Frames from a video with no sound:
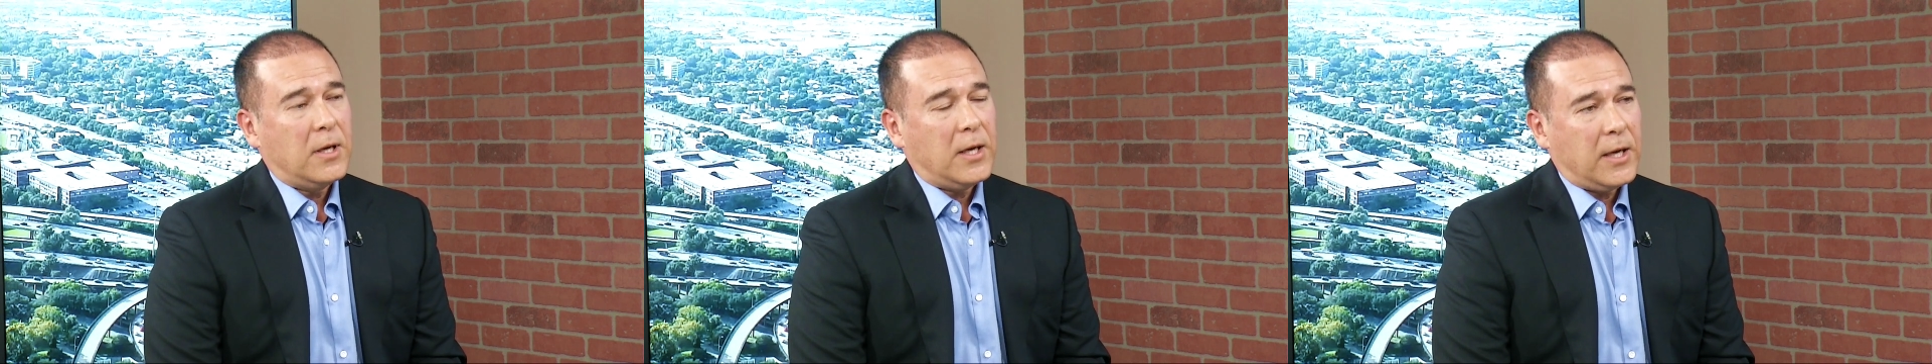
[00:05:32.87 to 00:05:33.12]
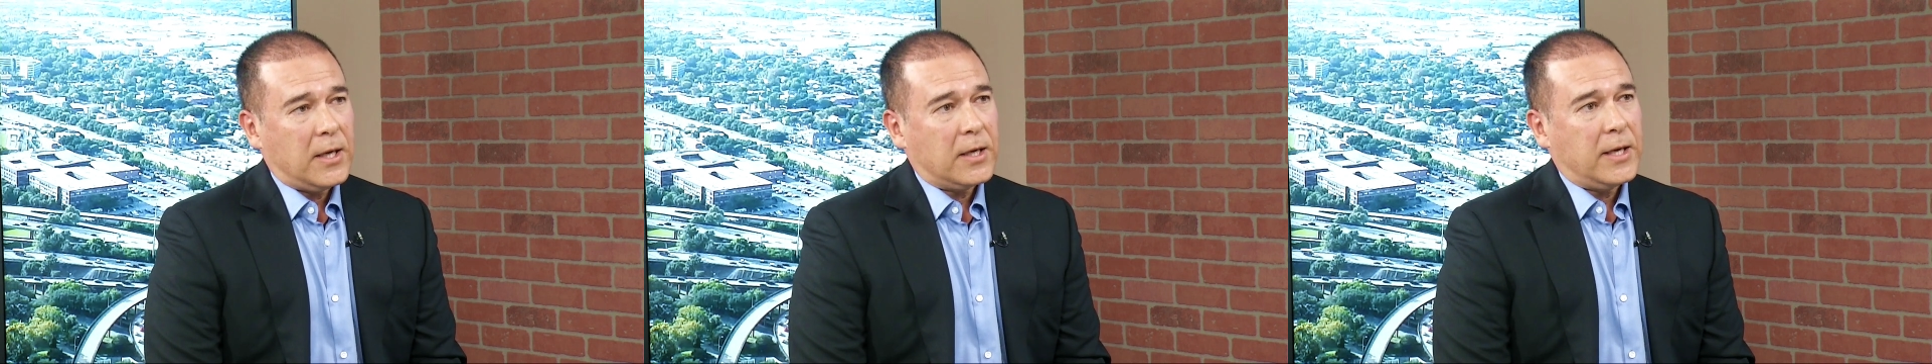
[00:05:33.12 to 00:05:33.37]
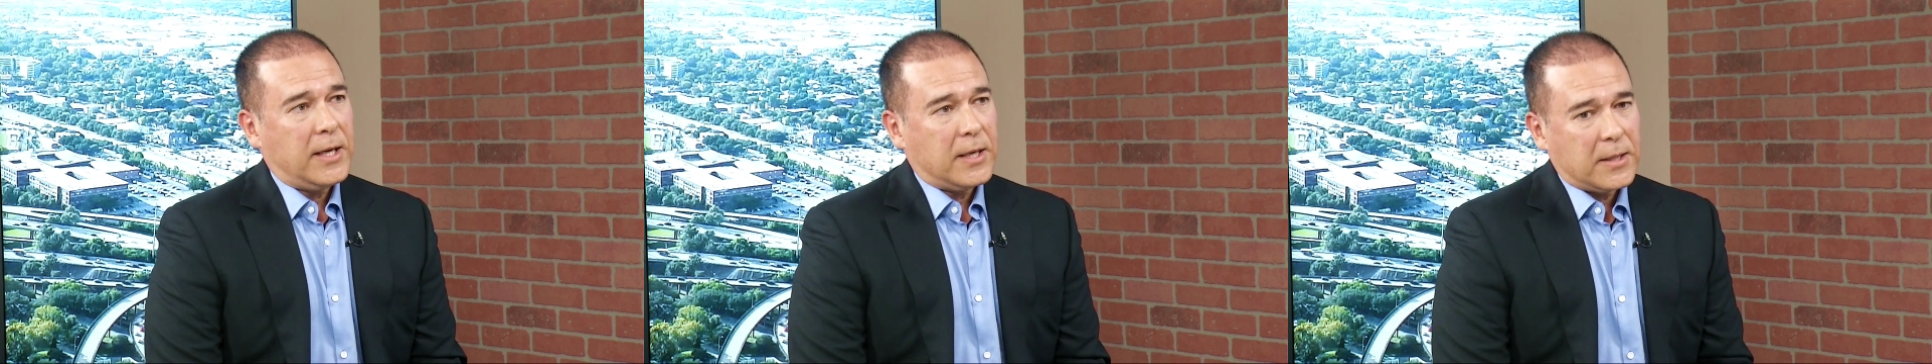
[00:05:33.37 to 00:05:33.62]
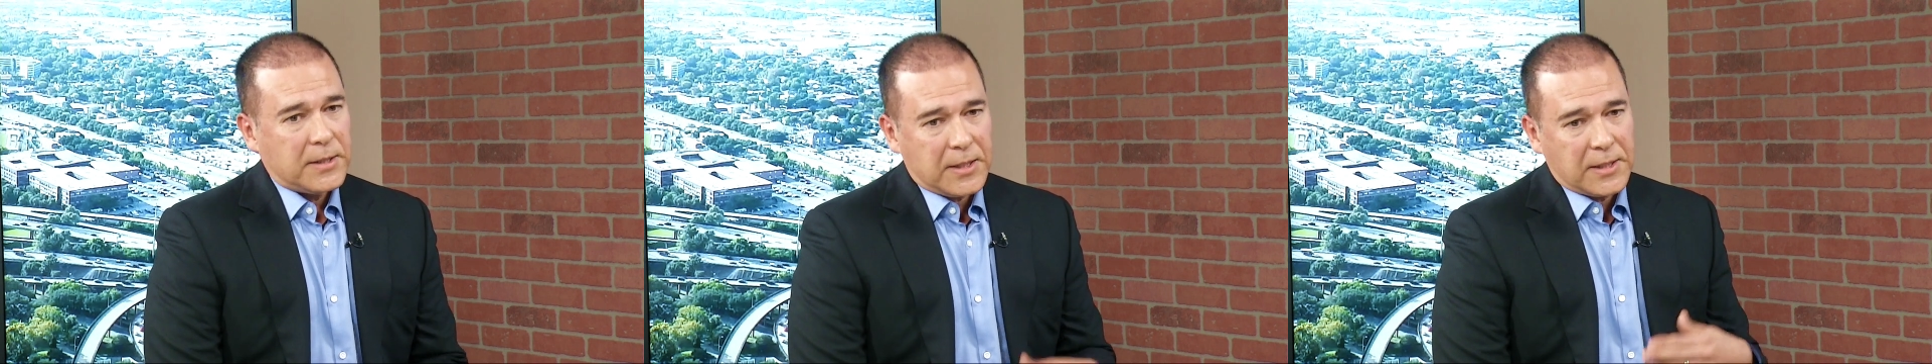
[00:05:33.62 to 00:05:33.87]
And
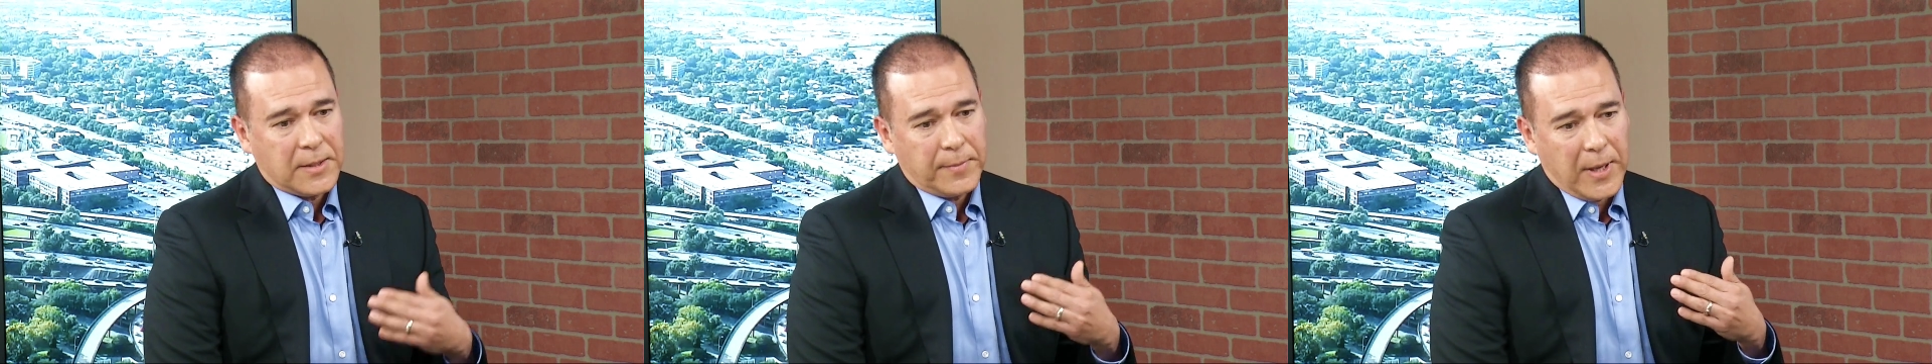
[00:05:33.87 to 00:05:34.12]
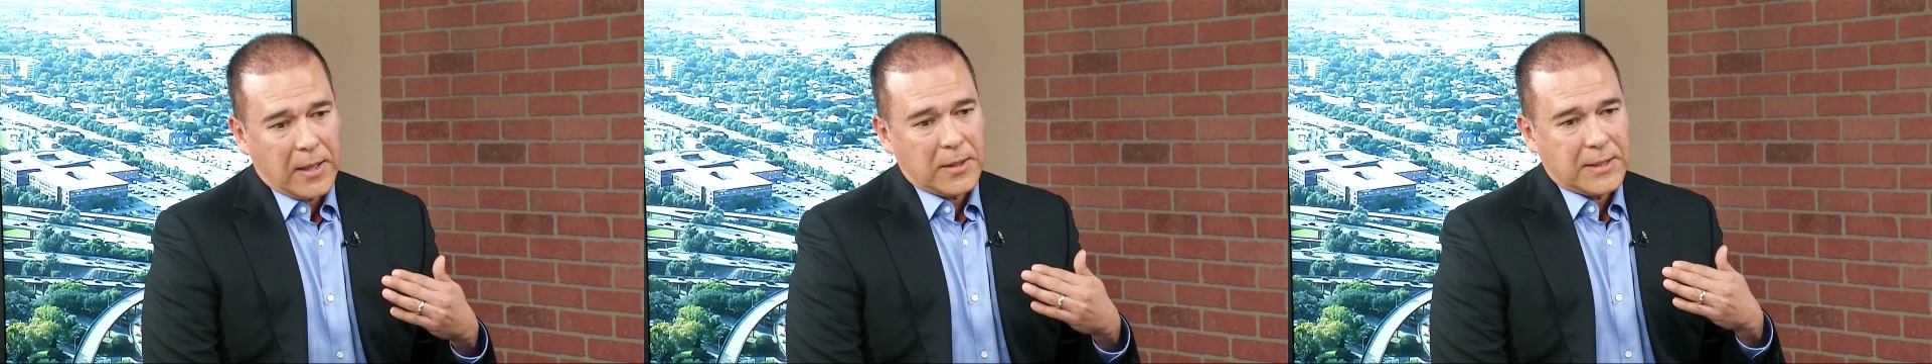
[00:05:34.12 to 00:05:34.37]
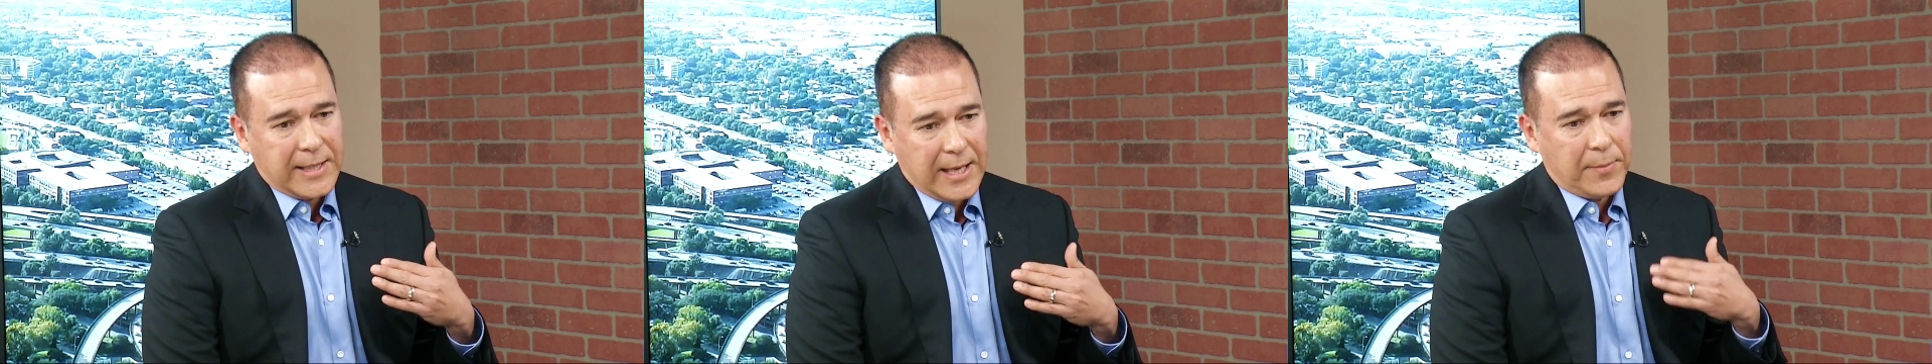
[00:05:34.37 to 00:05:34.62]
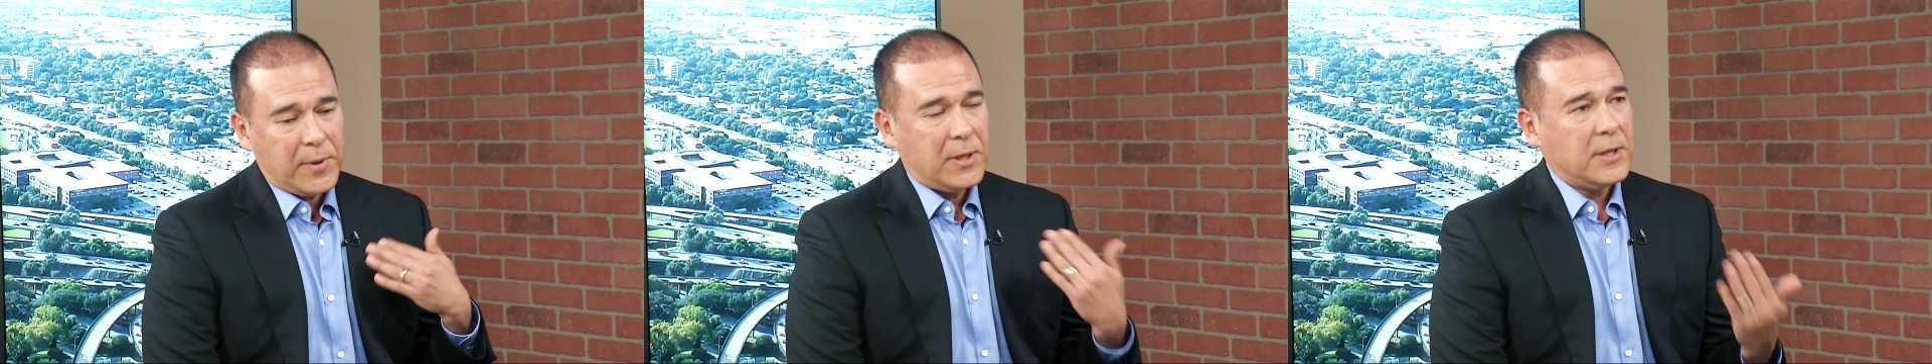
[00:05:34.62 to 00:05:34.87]
again, it's, it's about
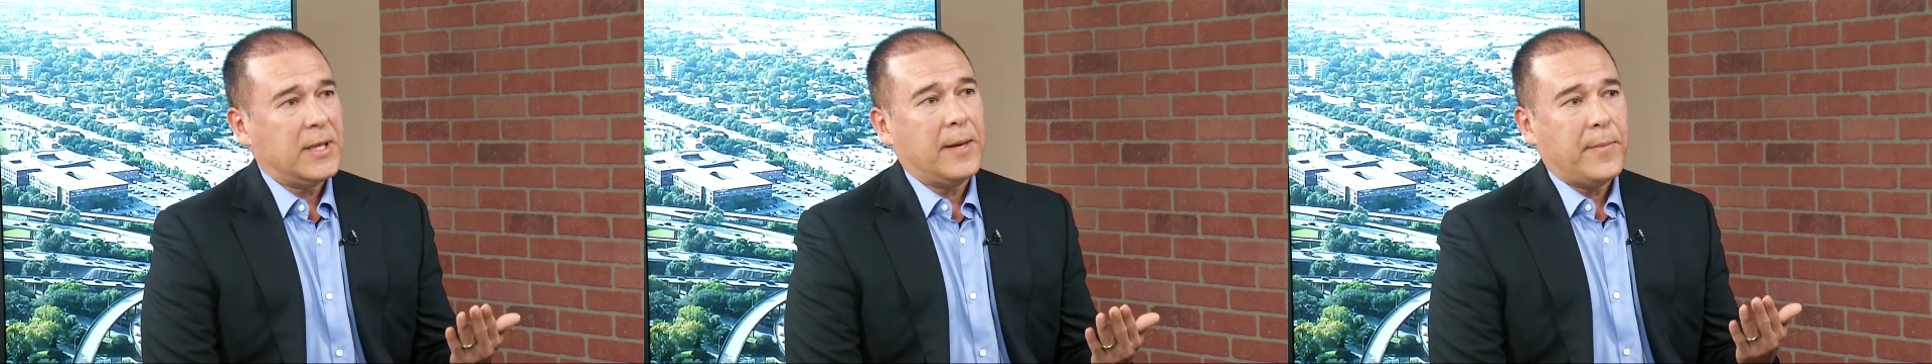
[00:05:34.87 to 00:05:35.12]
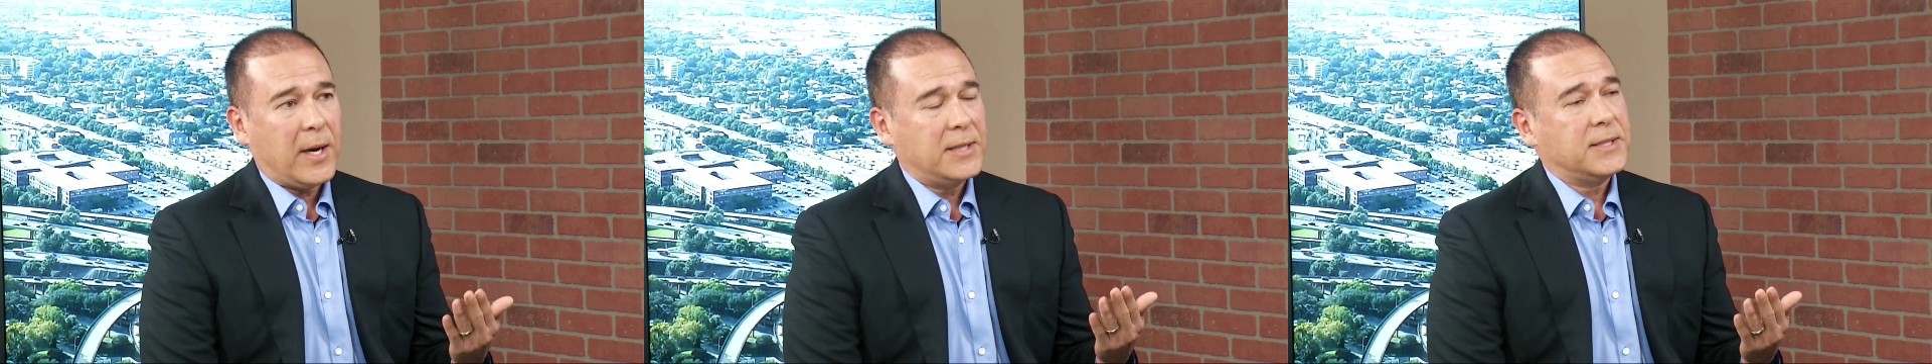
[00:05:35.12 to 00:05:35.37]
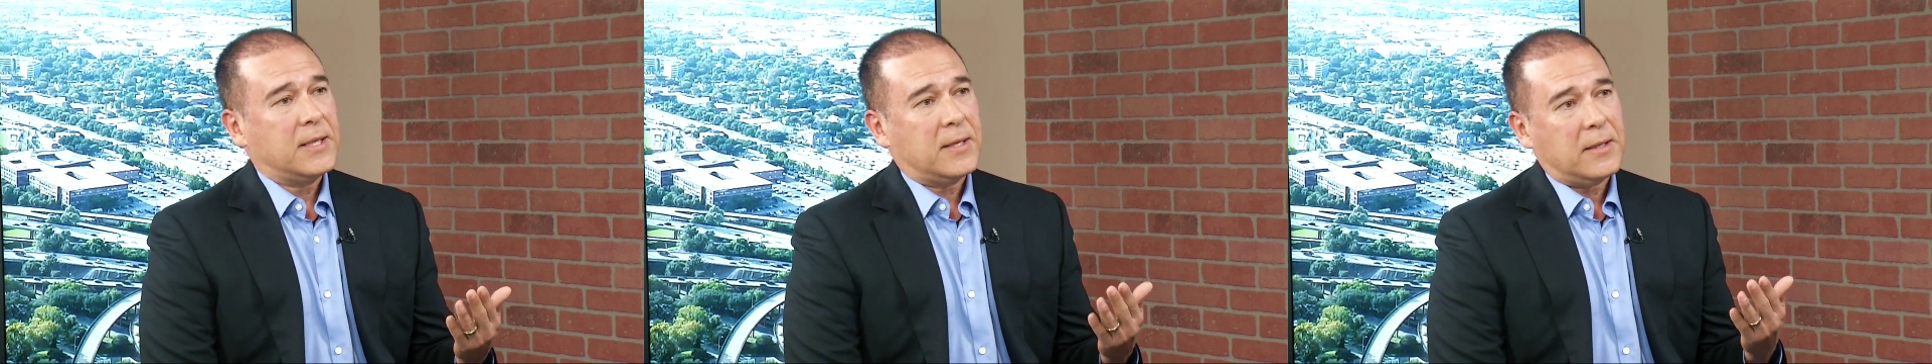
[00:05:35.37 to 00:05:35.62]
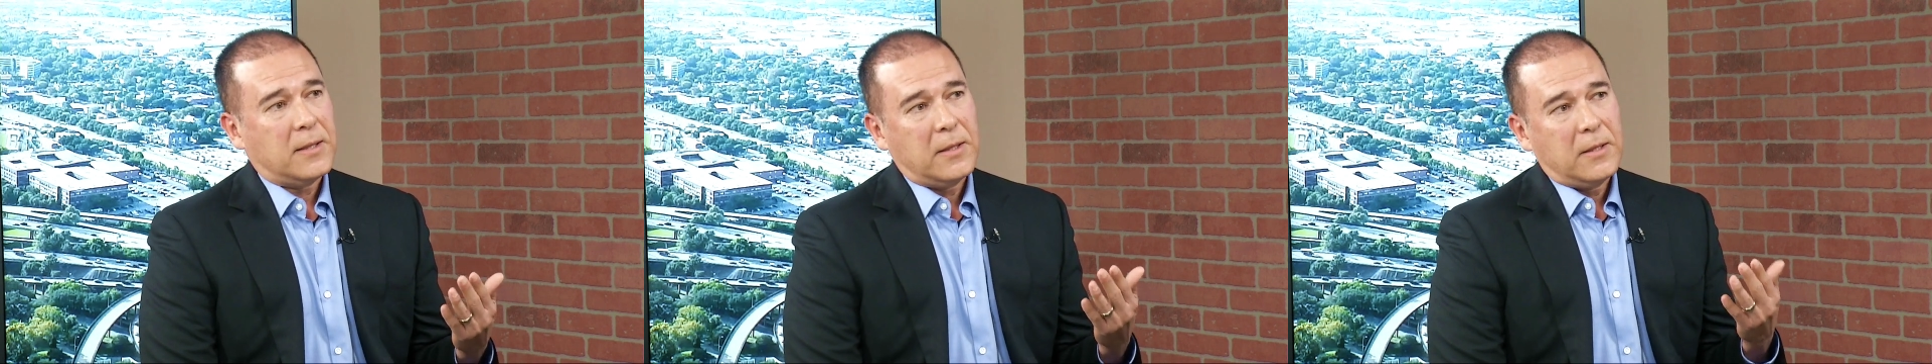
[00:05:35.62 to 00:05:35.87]
tapping into that mindset